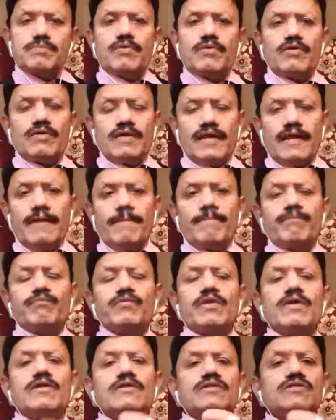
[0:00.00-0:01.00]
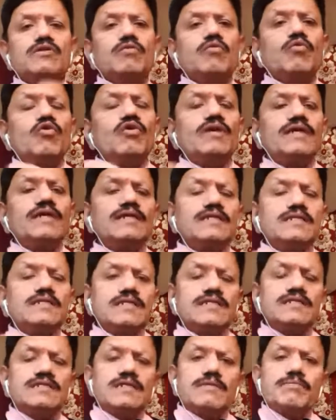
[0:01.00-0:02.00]
program. So
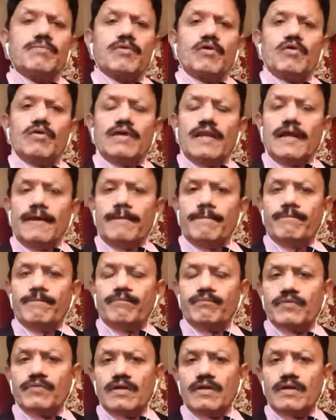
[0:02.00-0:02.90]
orientation program